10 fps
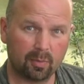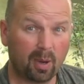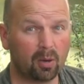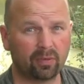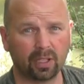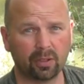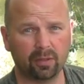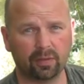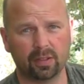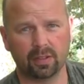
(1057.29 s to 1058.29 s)
Powerful
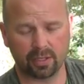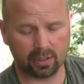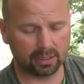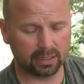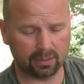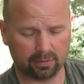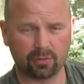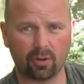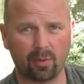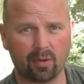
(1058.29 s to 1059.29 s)
enough, certainly, to
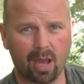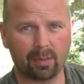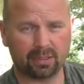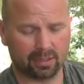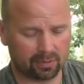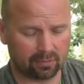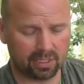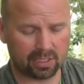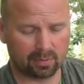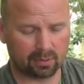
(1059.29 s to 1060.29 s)
drop a rabbit at a
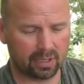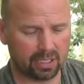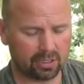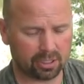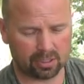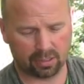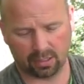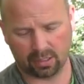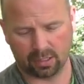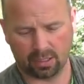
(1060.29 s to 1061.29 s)
reasonable range.
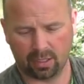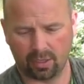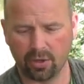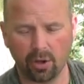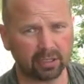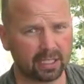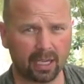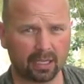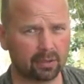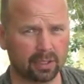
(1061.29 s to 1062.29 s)
Not
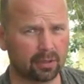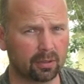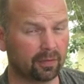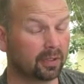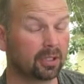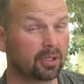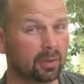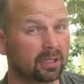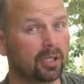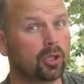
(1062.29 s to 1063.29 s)
accurate enough to do
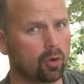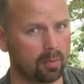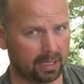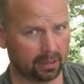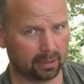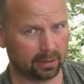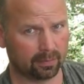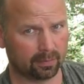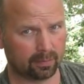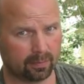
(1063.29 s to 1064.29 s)
it humanely.
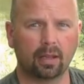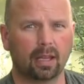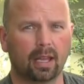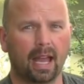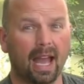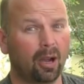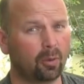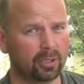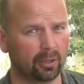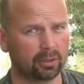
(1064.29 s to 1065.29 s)
I
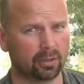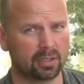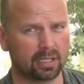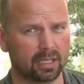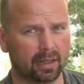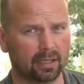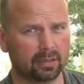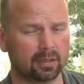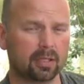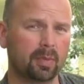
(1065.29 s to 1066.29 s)
would not consider
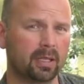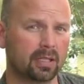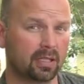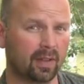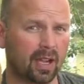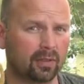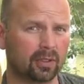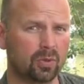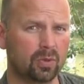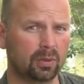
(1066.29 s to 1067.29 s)
that to be a survival
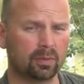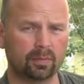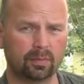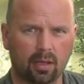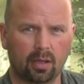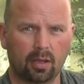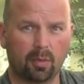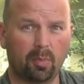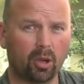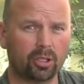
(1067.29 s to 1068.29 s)
tool.
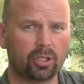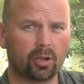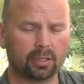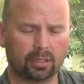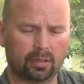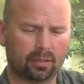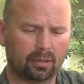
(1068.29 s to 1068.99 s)
Pocket shot.